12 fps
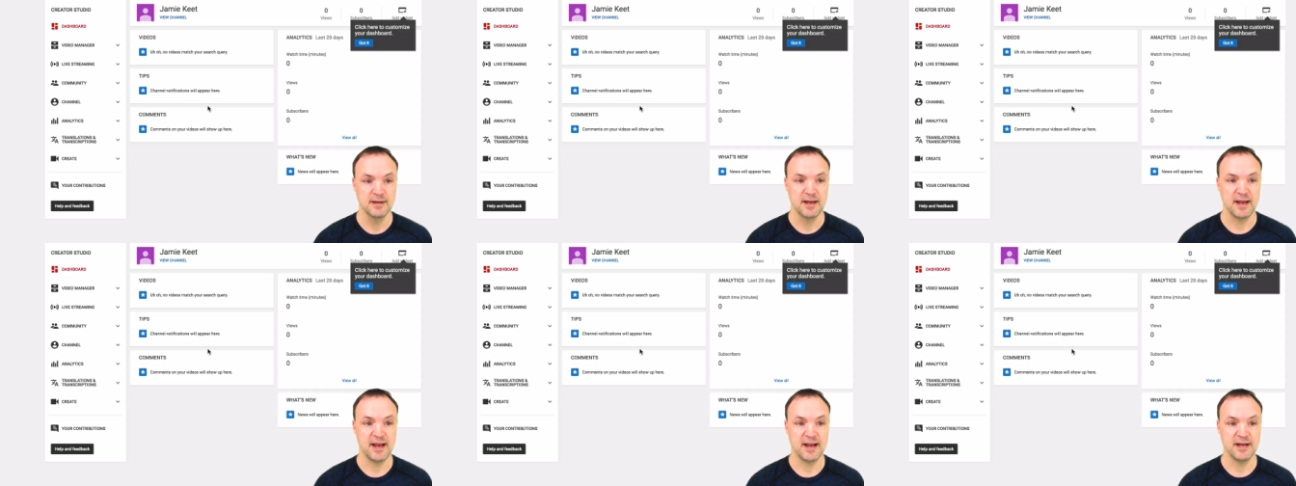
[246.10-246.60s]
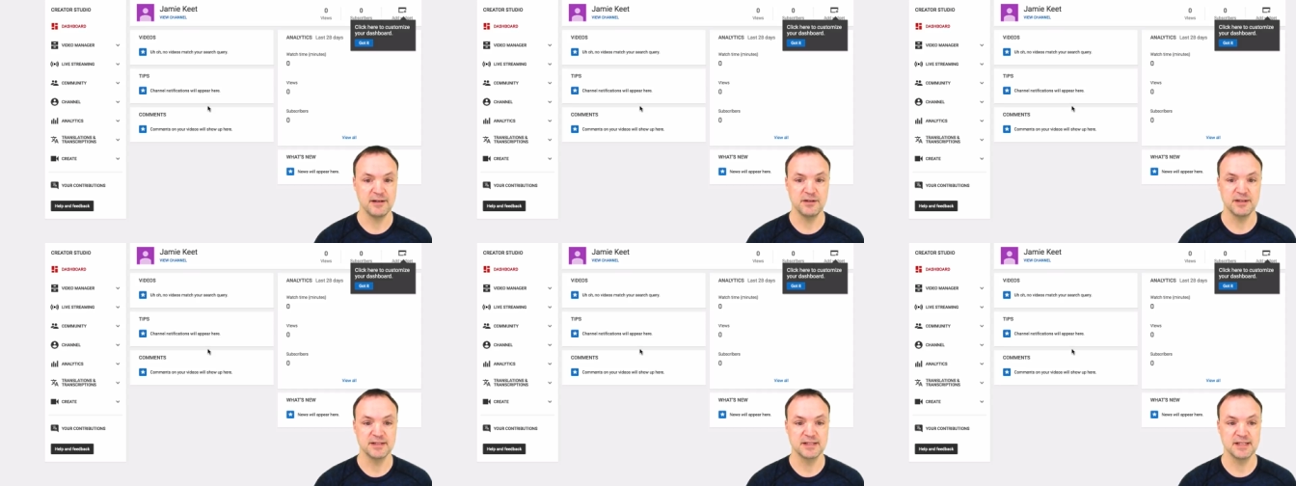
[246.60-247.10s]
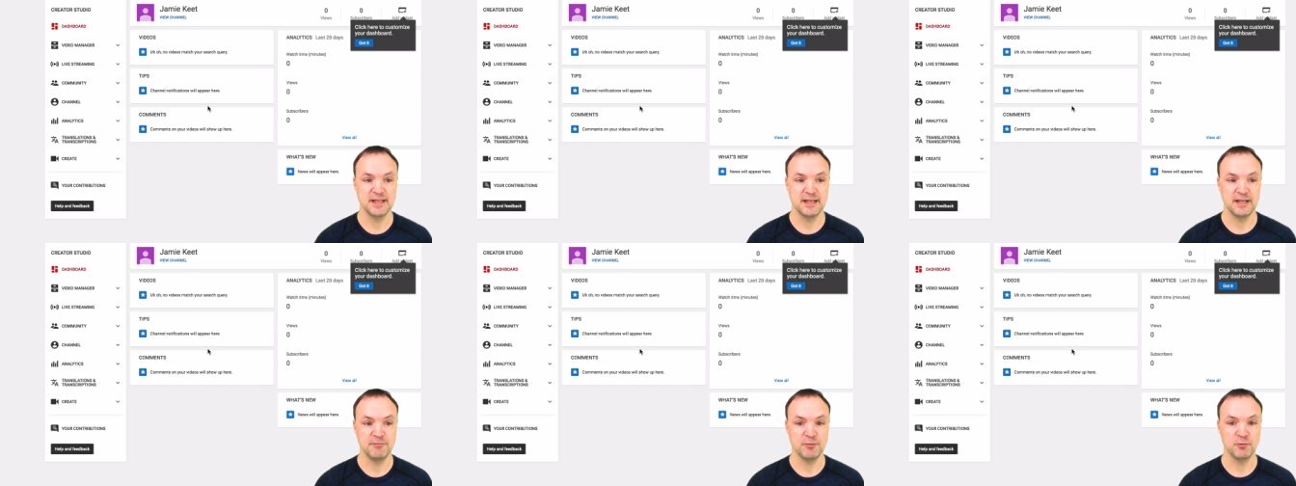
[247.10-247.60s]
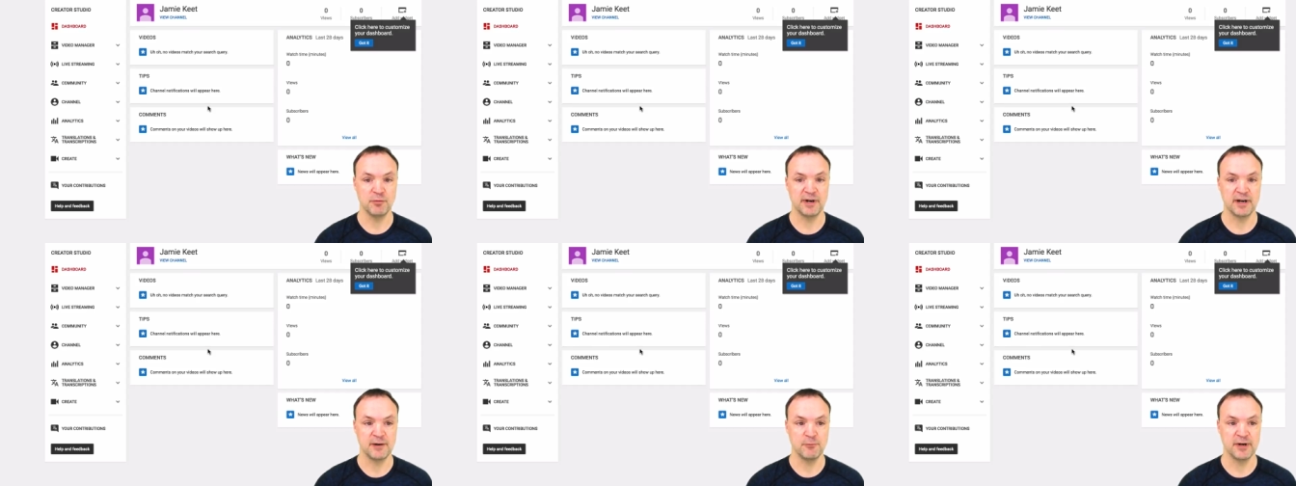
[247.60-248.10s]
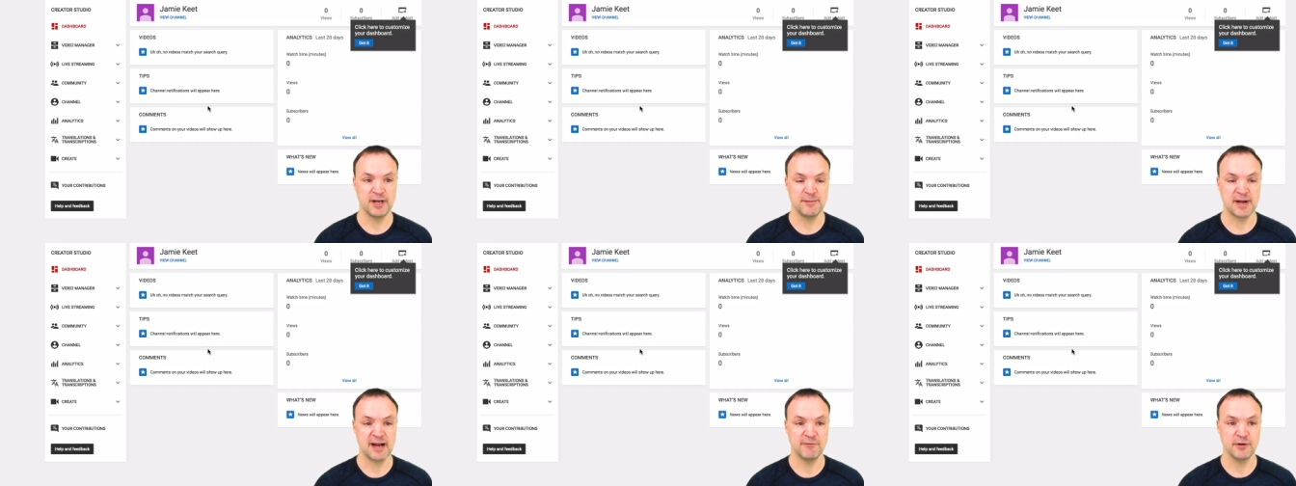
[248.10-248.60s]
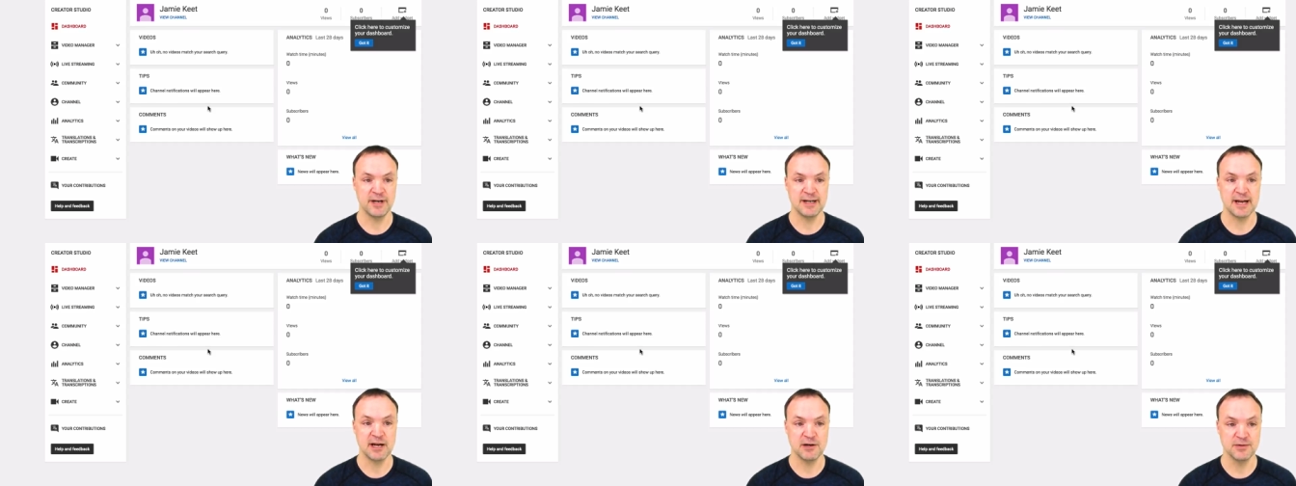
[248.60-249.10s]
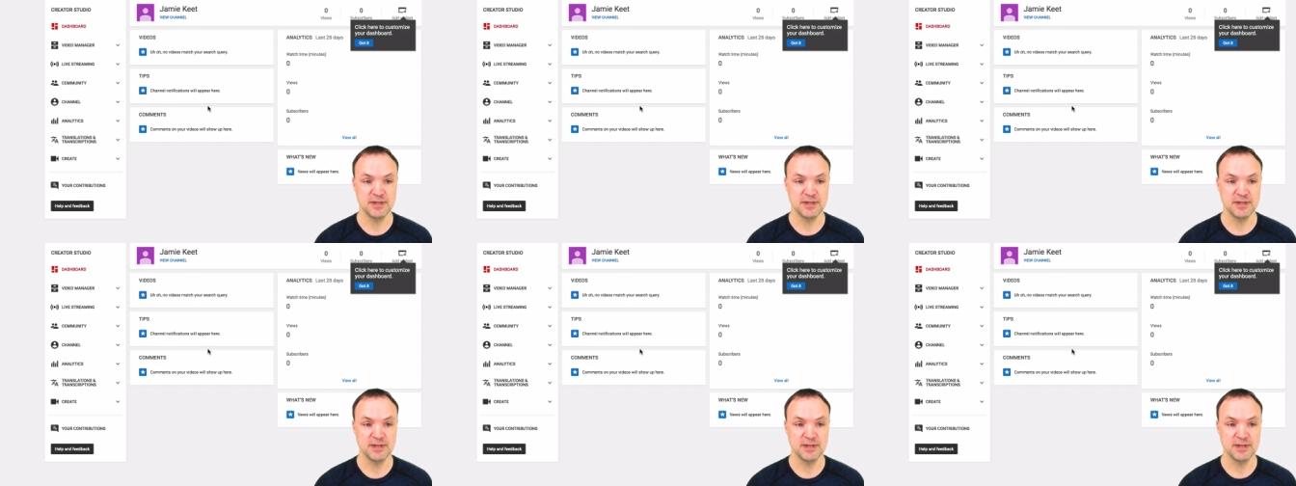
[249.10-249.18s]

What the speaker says: And you can see what I have right now.